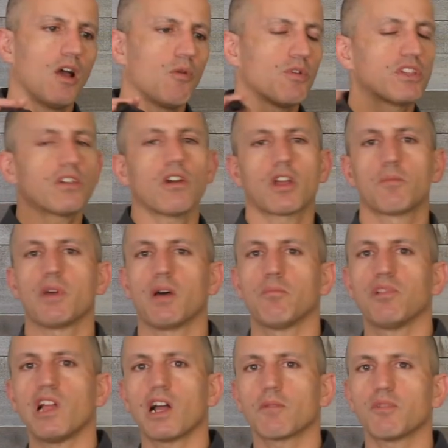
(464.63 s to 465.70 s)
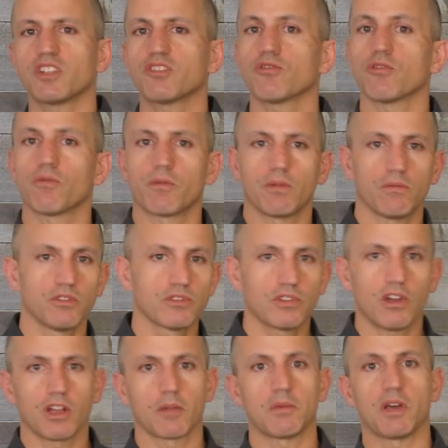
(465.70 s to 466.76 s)
We talk about Blockbuster, or we will
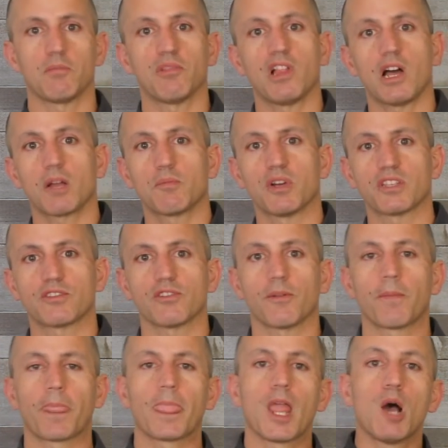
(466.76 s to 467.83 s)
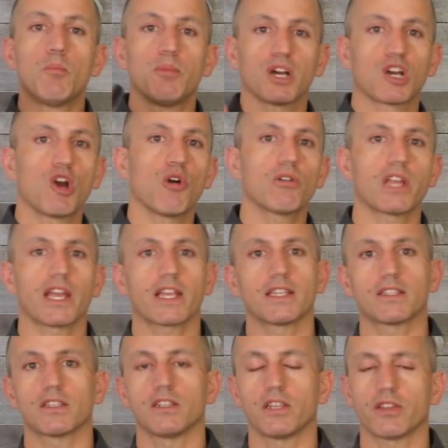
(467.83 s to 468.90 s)
talk about Blockbuster, but Kodak
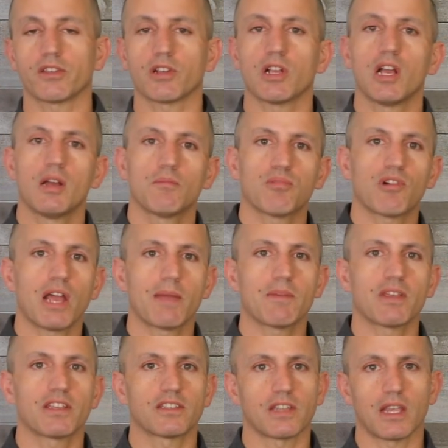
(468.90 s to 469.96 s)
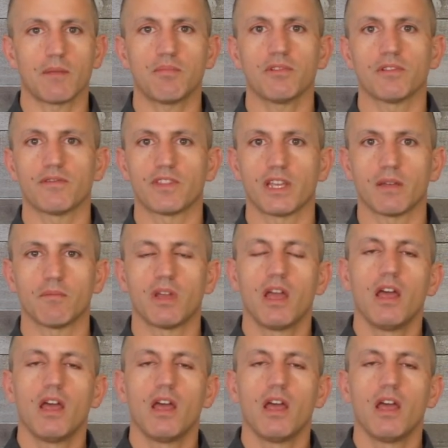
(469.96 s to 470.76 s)
is another prime example of them.